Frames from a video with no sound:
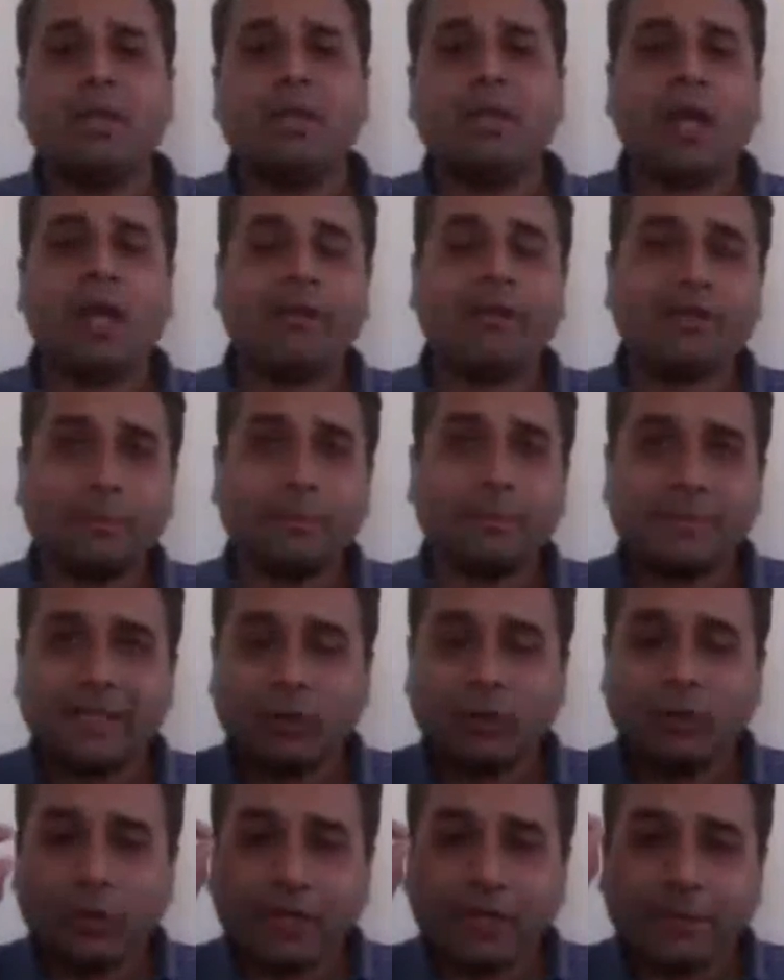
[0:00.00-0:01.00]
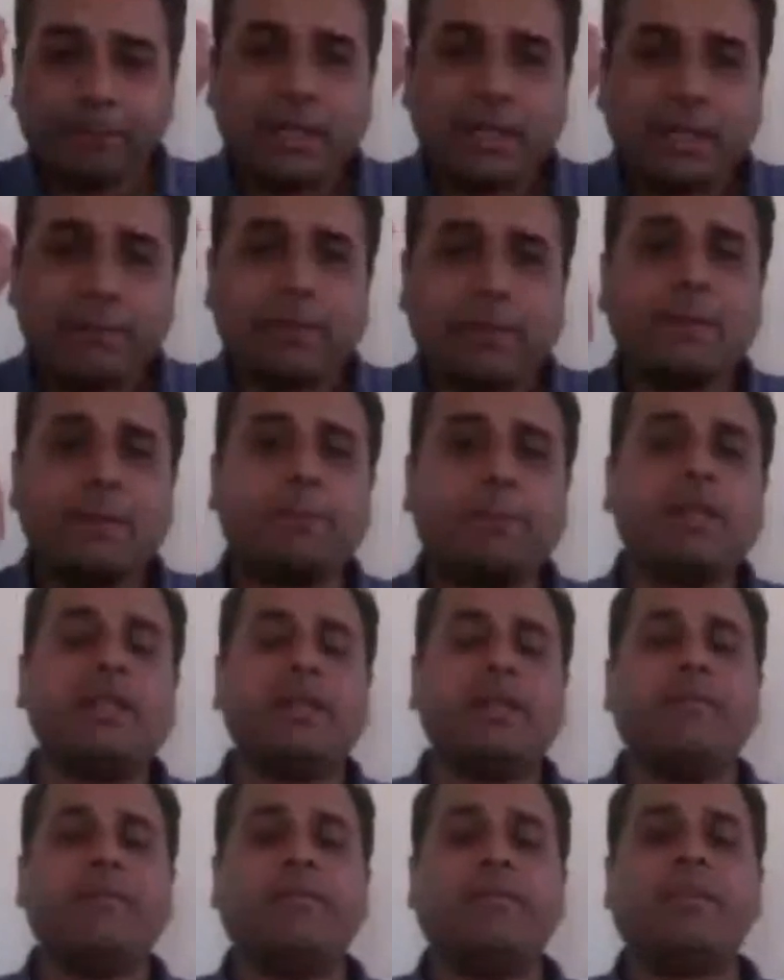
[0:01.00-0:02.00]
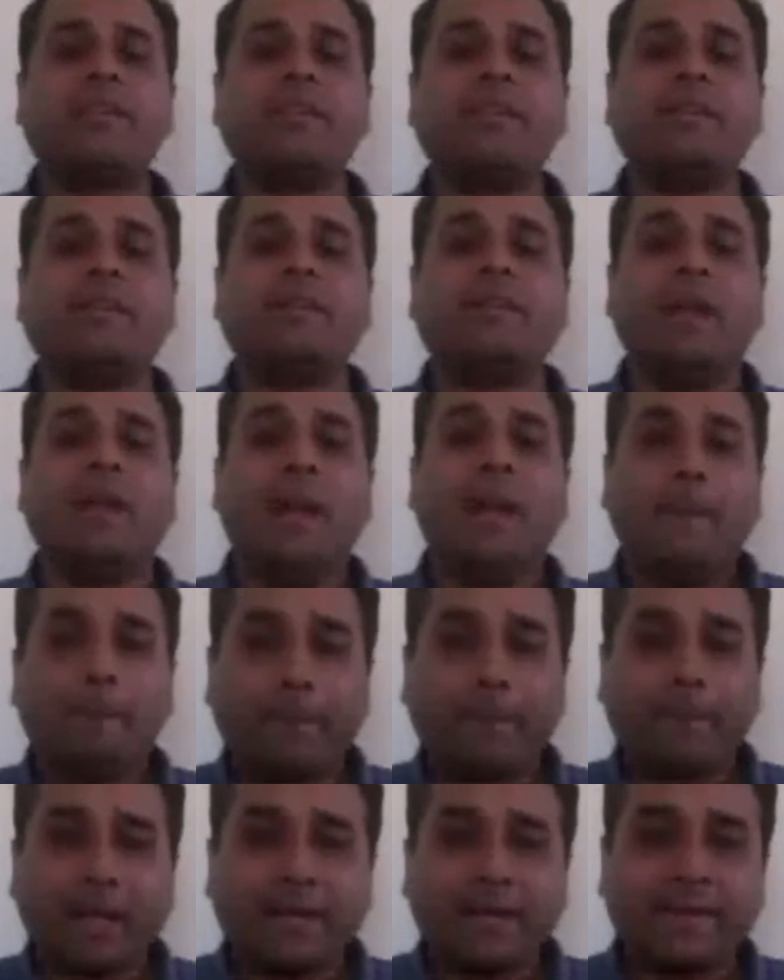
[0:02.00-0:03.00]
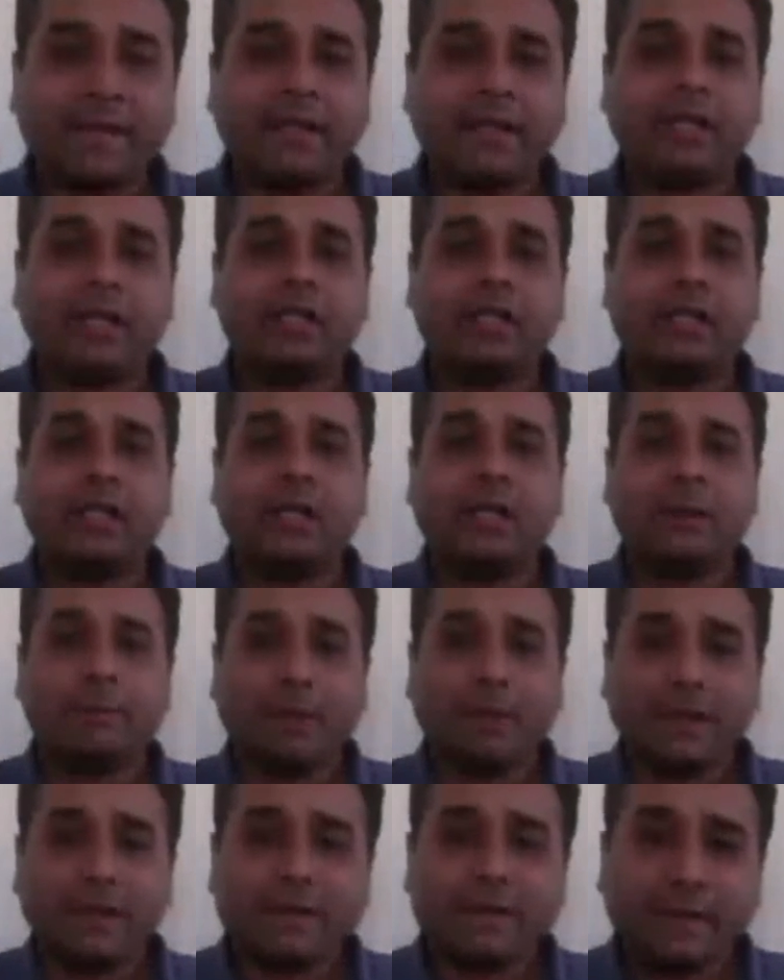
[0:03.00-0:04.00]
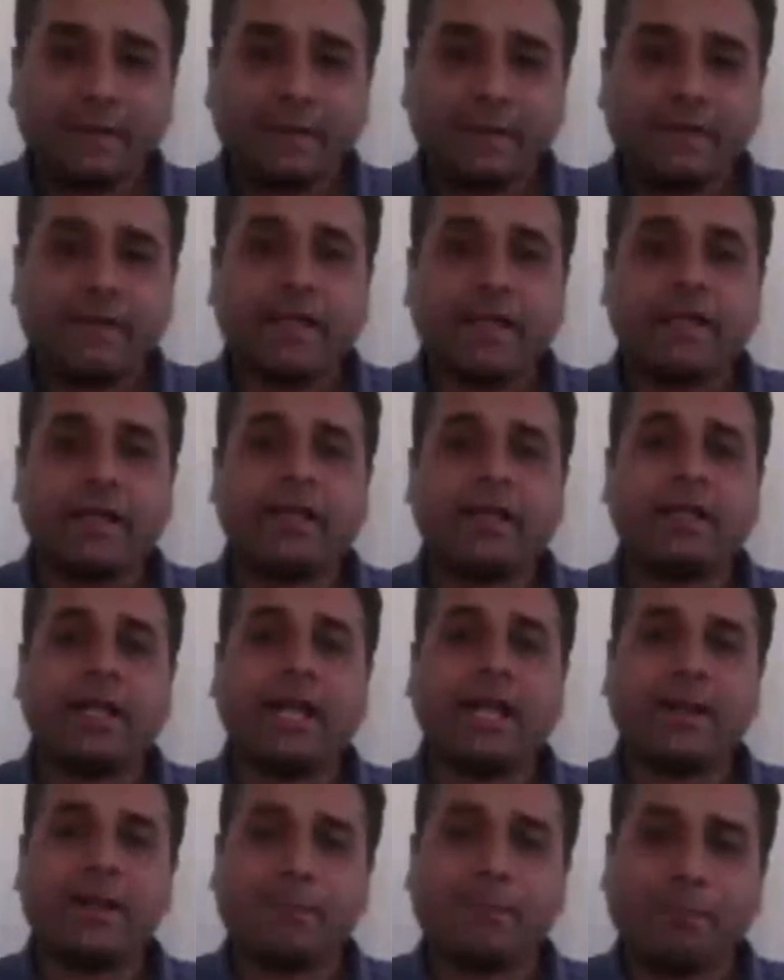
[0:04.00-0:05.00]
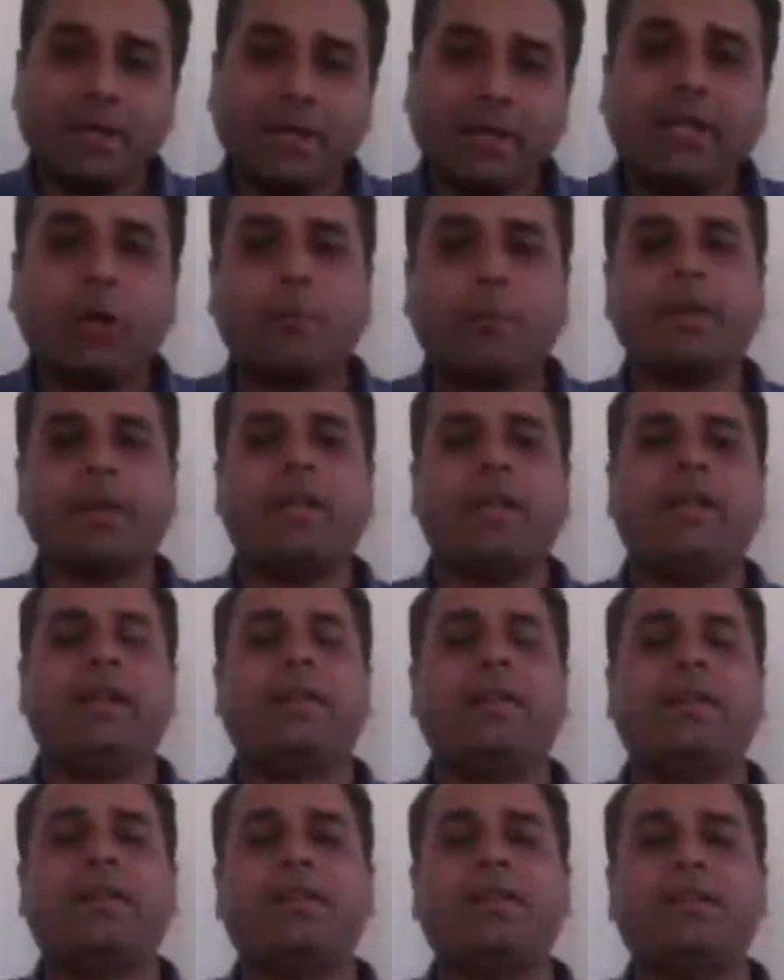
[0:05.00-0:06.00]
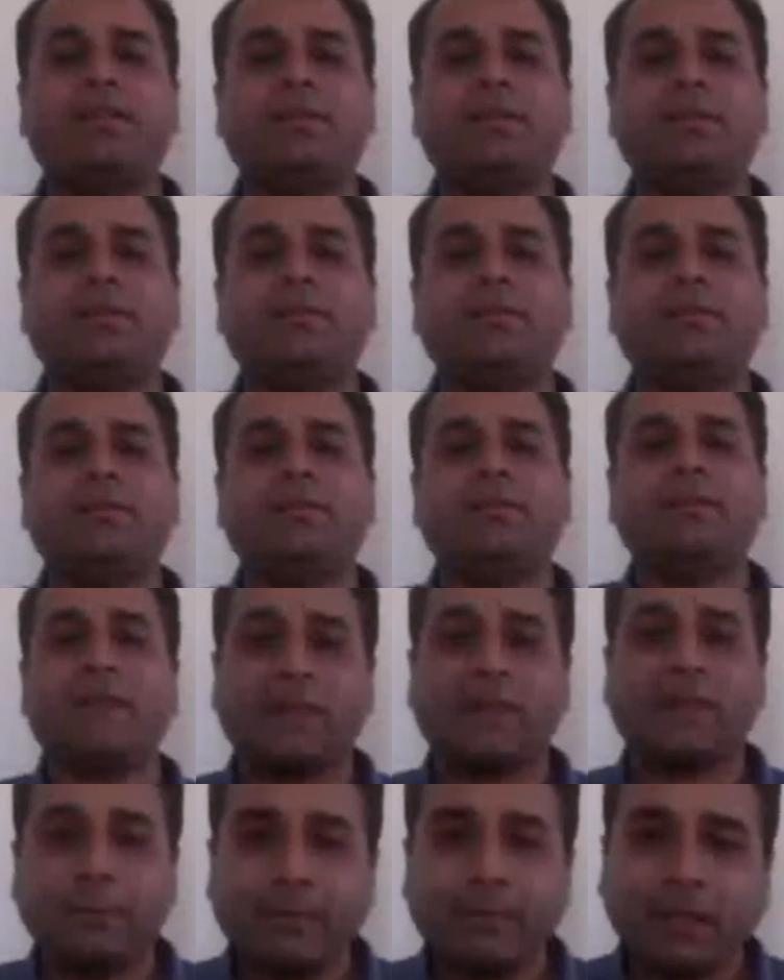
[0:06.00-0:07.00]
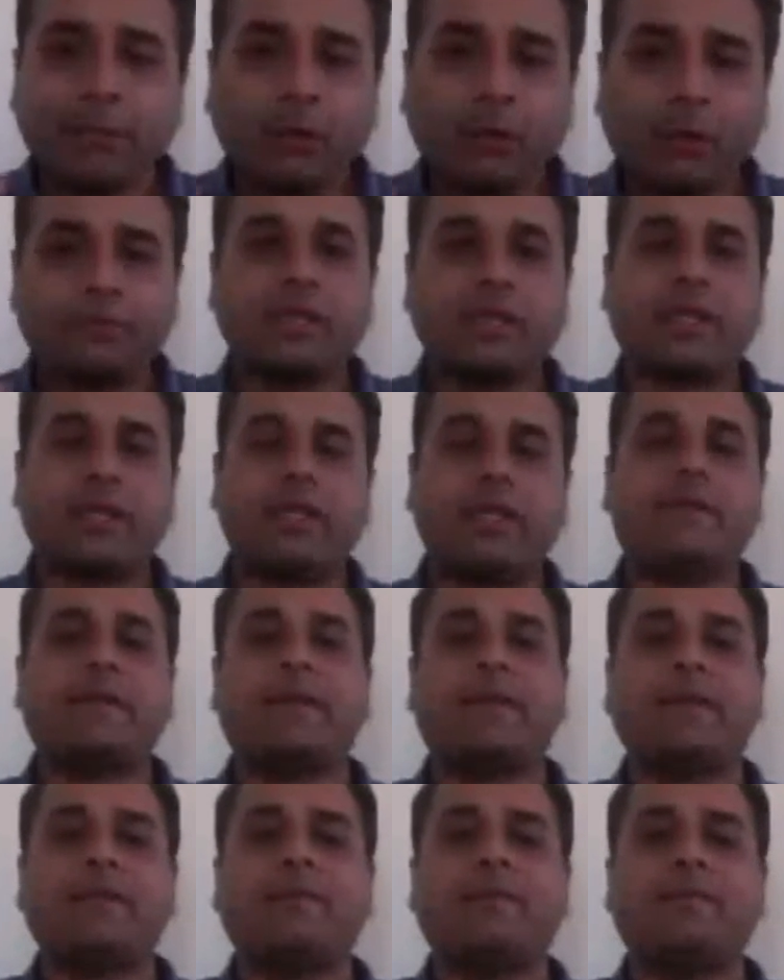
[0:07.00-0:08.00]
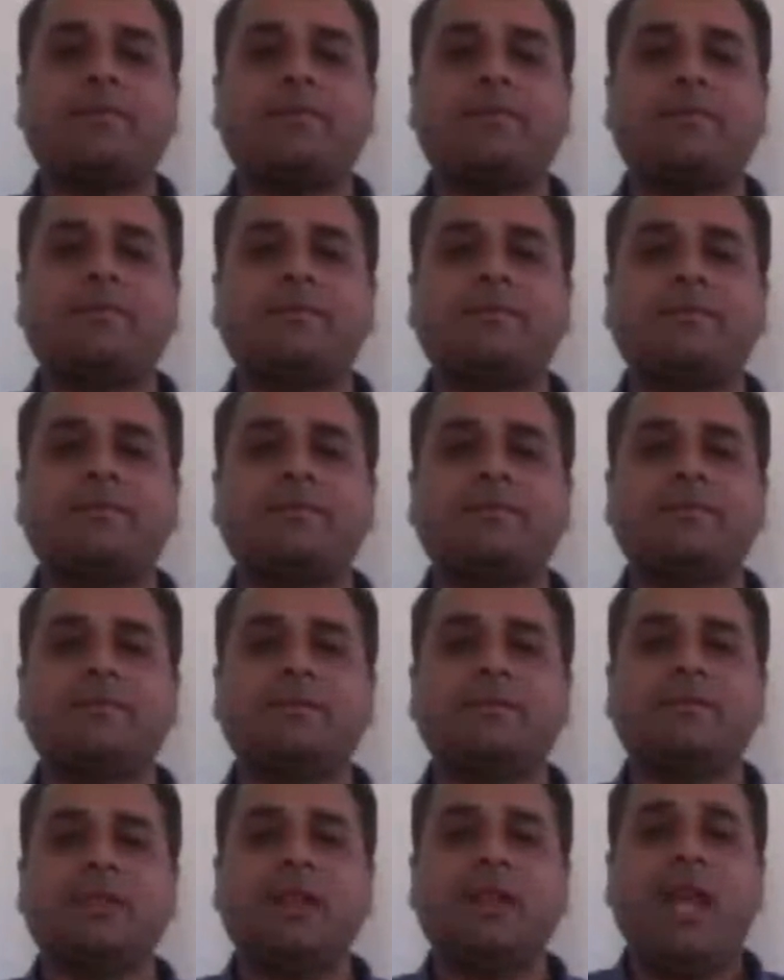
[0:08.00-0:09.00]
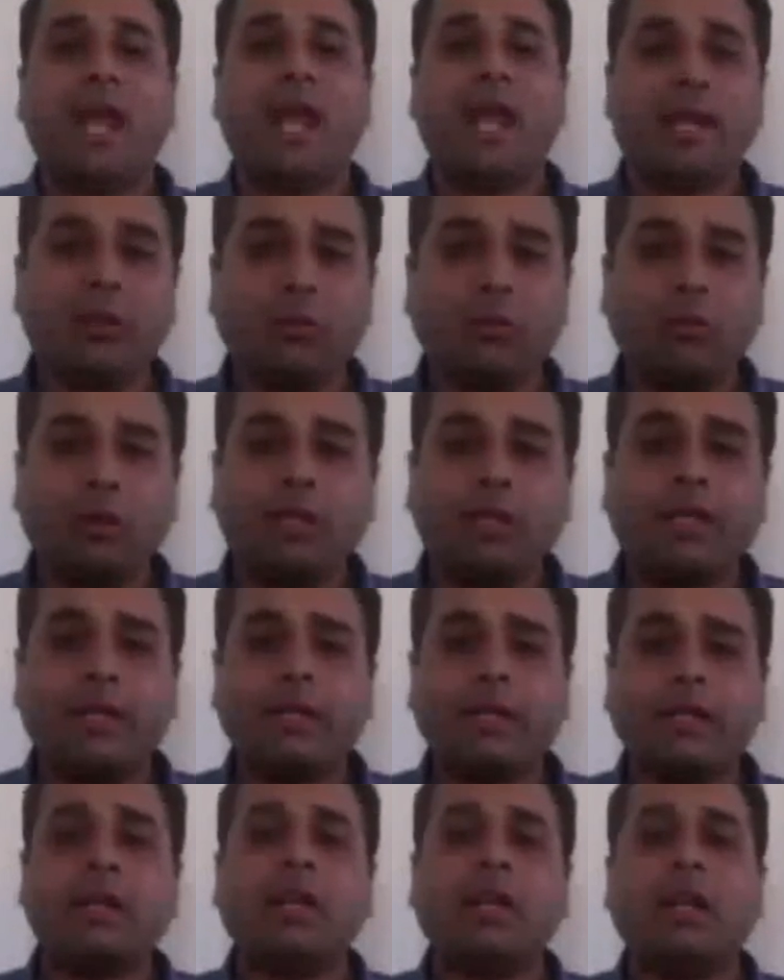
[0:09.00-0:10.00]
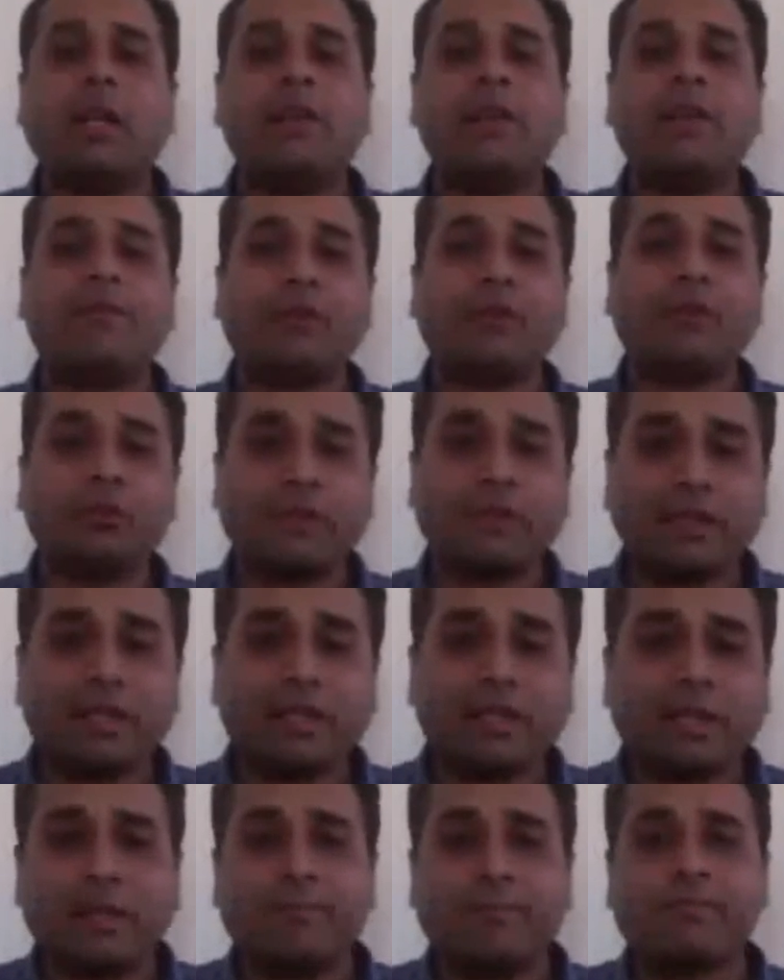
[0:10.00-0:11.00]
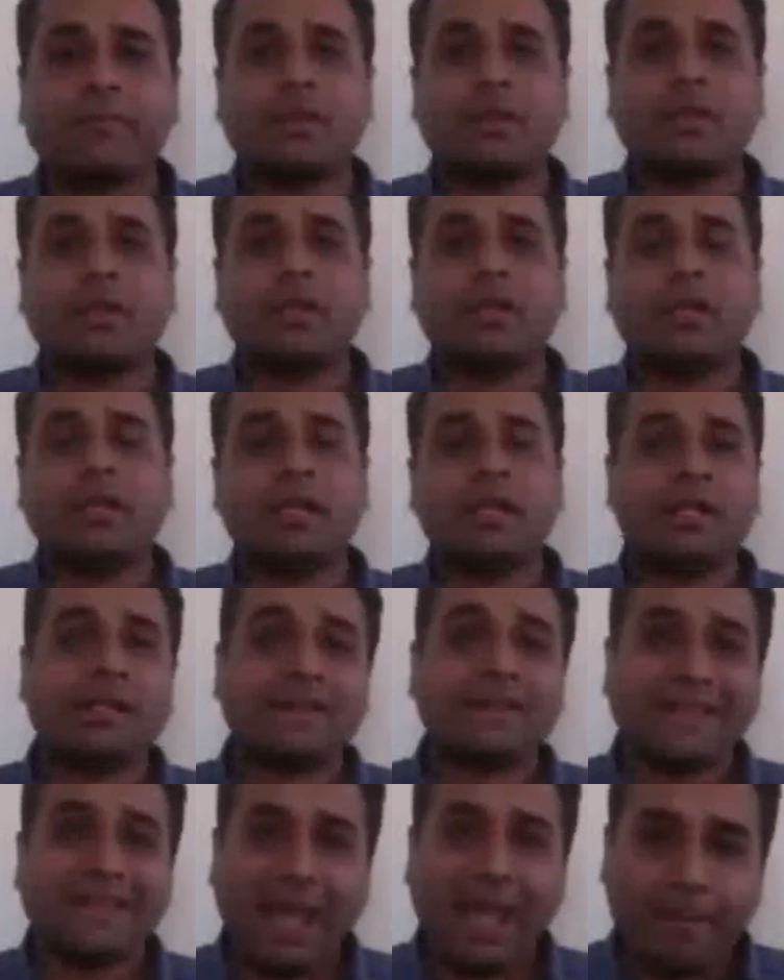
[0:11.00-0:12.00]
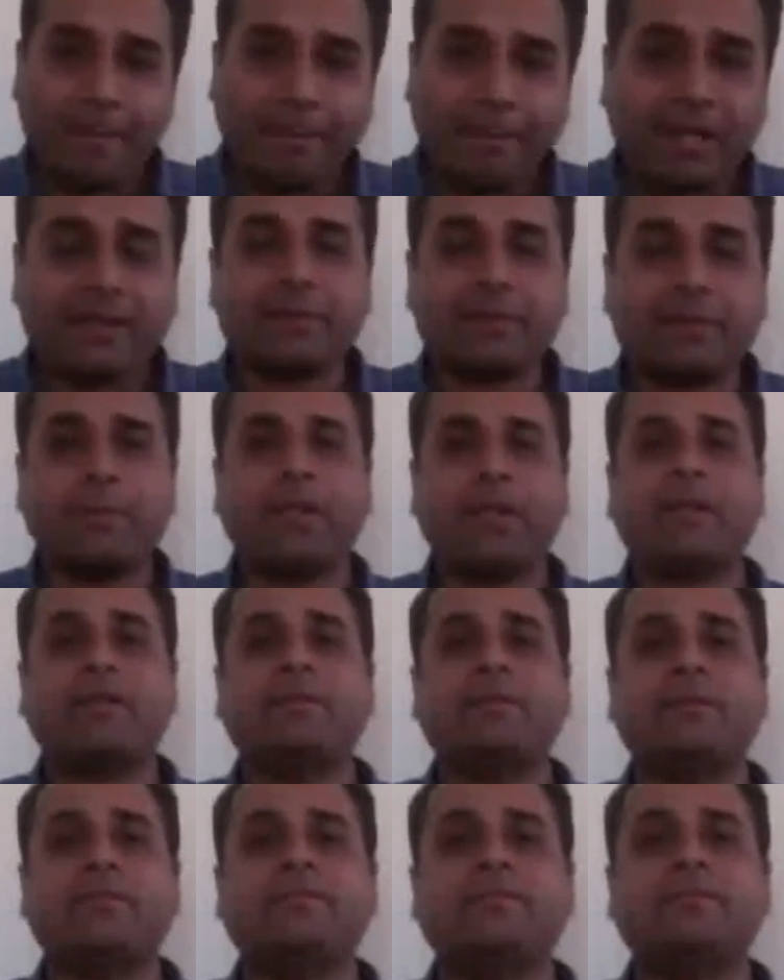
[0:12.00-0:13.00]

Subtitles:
you have something known as PPP, which is present, persistent and predominant symptom of the case. And over here, if you see, it is embarrassment.